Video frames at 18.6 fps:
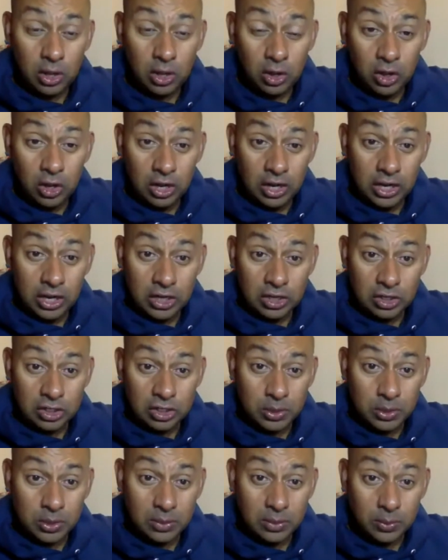early in your
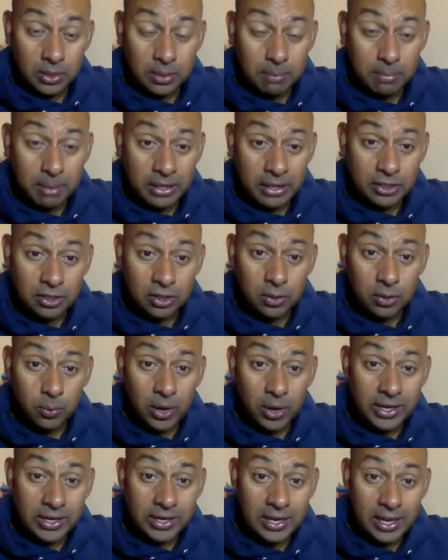swing when the bat's on the
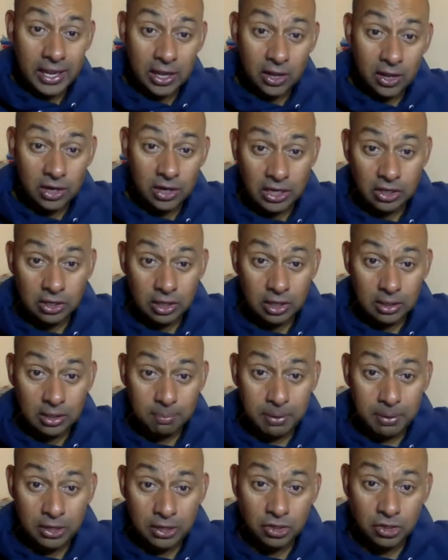way down in the
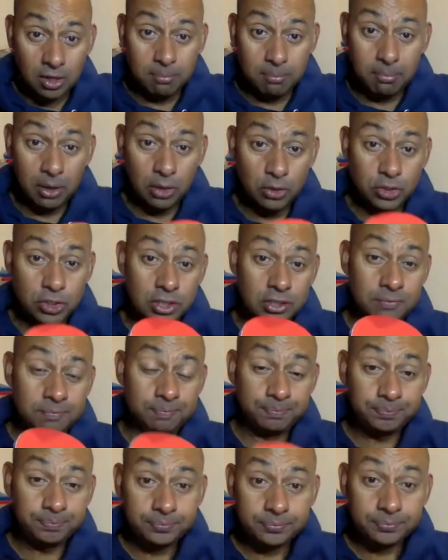pendulum motion,
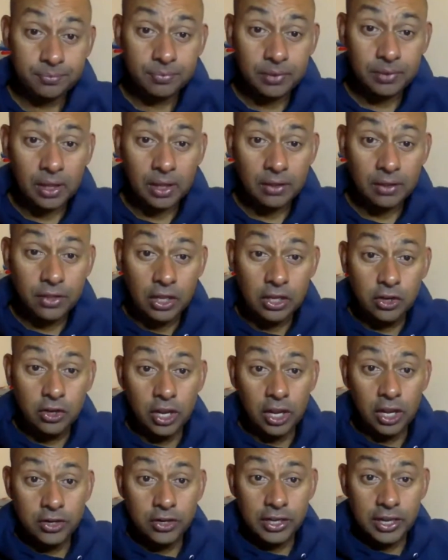then you're
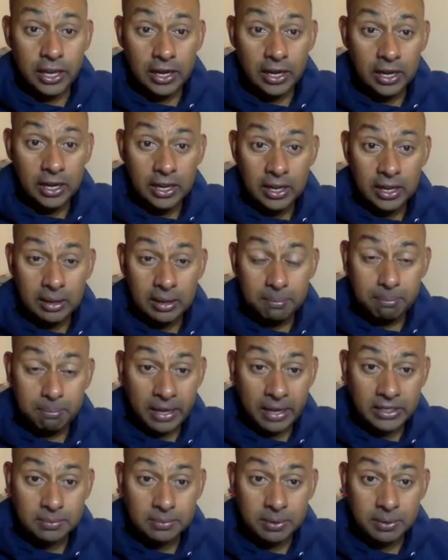going to get
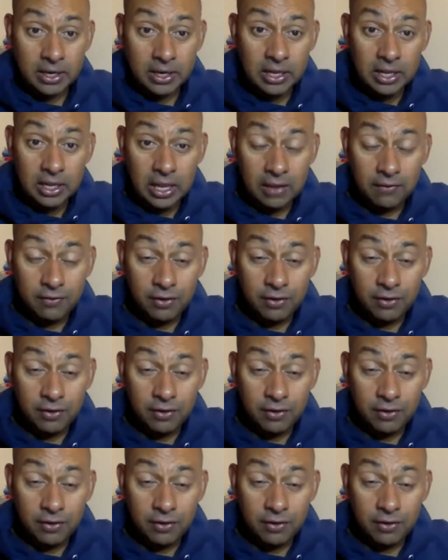backspin.